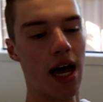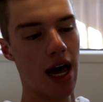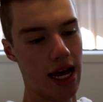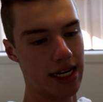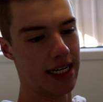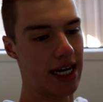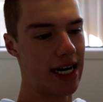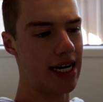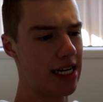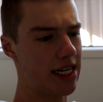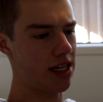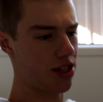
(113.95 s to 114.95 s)
And
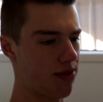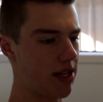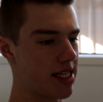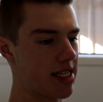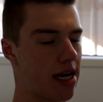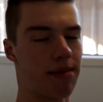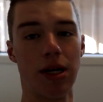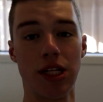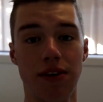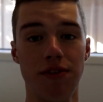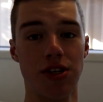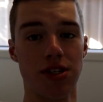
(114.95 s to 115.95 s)
as well as that, I might
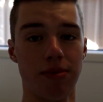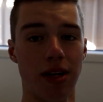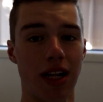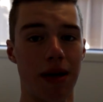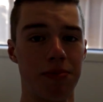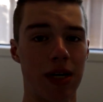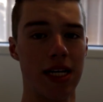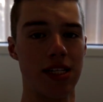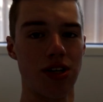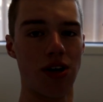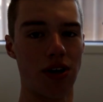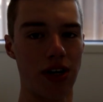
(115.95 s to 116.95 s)
give you some little
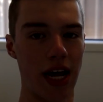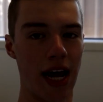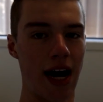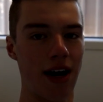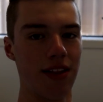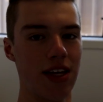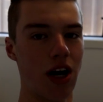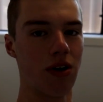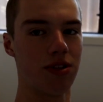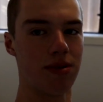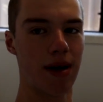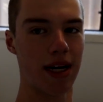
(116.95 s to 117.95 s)
updates on how the
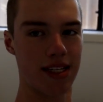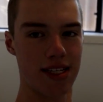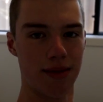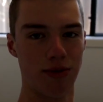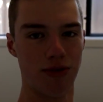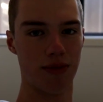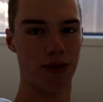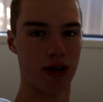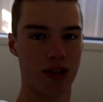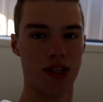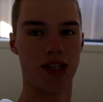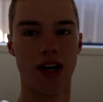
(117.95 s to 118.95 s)
Ultimax subwoofer
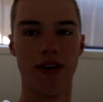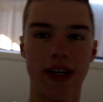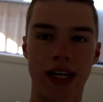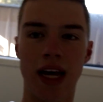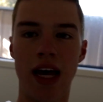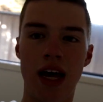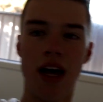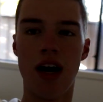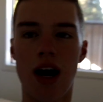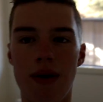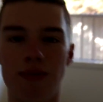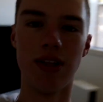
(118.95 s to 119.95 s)
box is going.
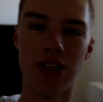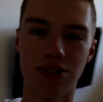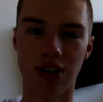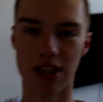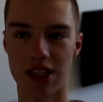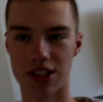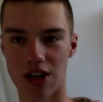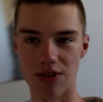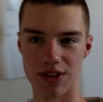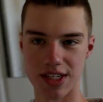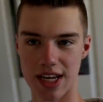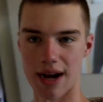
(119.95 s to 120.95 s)
I'm really struggling to
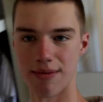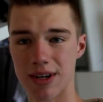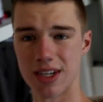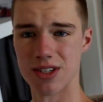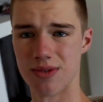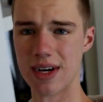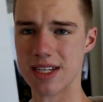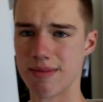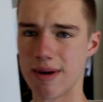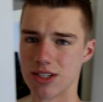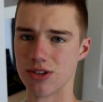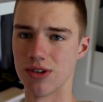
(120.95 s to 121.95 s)
hold this camera because it weighs
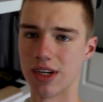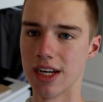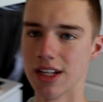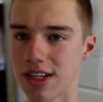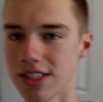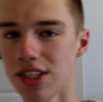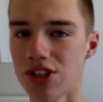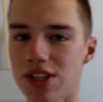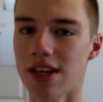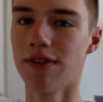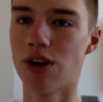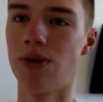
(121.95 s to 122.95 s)
2 kilos. Let's just
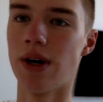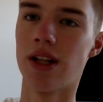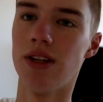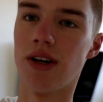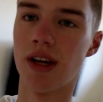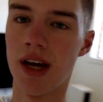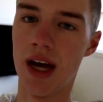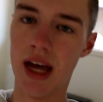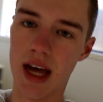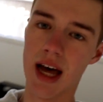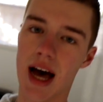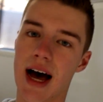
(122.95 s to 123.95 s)
have a quick look
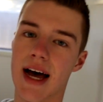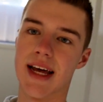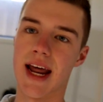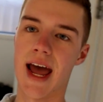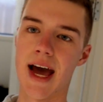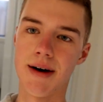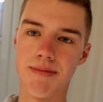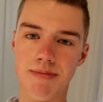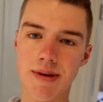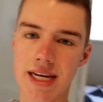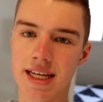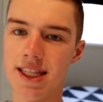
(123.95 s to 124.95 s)
at how
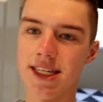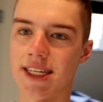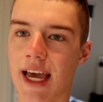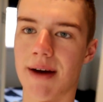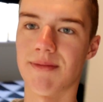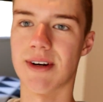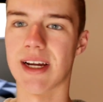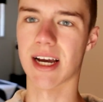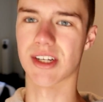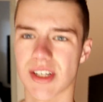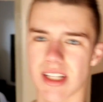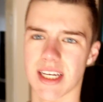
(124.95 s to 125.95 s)
big this camera
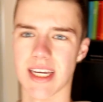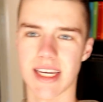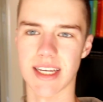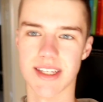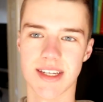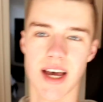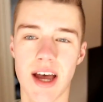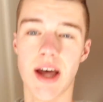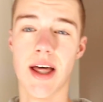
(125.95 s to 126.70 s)
actually is.